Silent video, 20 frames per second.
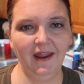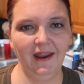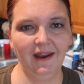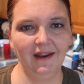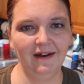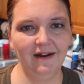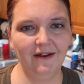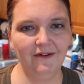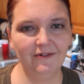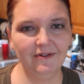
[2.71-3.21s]

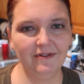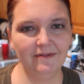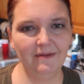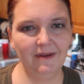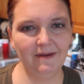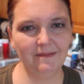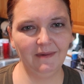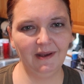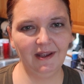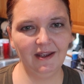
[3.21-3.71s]
hanging out with
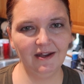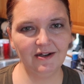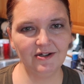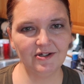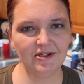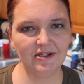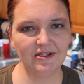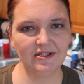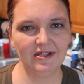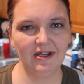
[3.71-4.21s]
me in my
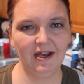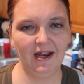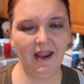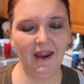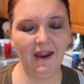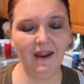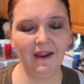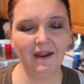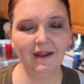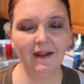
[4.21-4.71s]
kitchen
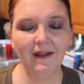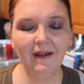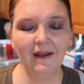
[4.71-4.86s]
today.